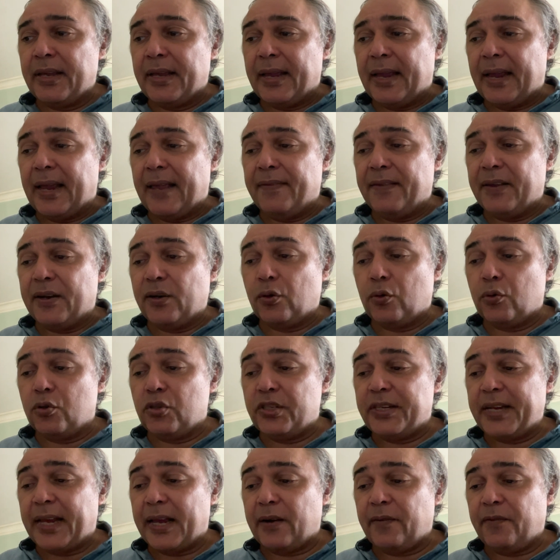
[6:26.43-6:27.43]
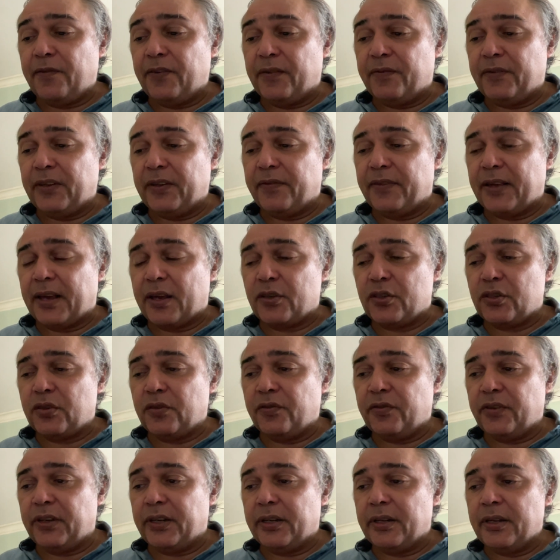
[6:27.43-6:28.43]
and then goes down 50,000
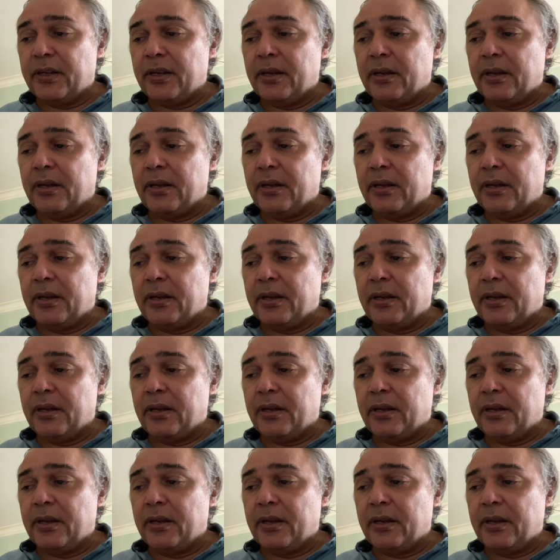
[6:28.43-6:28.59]
feet.